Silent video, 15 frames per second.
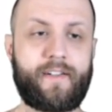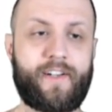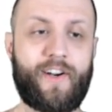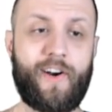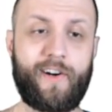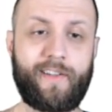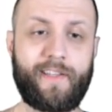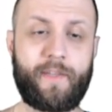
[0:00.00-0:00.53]

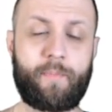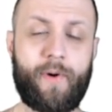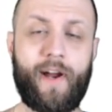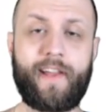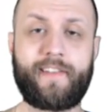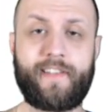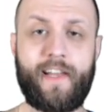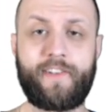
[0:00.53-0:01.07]
currently
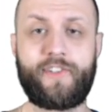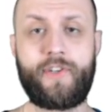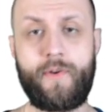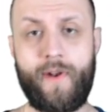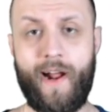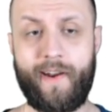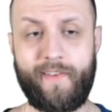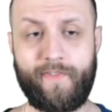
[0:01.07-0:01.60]
priced at
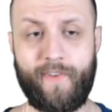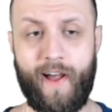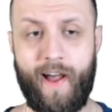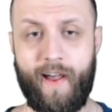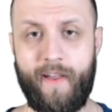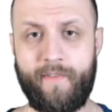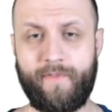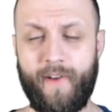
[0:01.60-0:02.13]

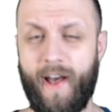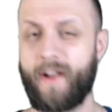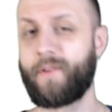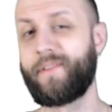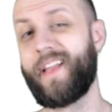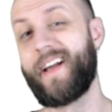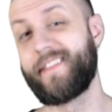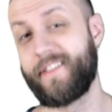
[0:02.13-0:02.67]
$2.95. I
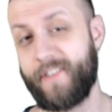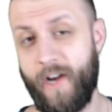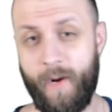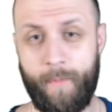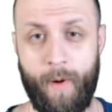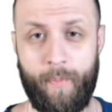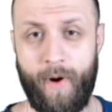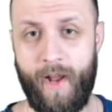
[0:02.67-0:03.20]
don't like to talk
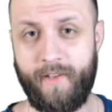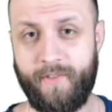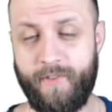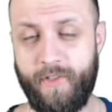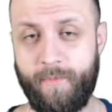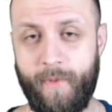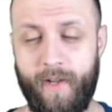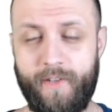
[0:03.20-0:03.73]
about price
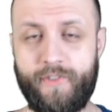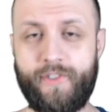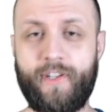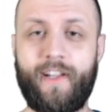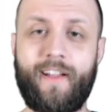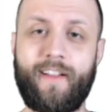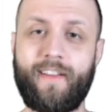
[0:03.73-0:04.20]
too much.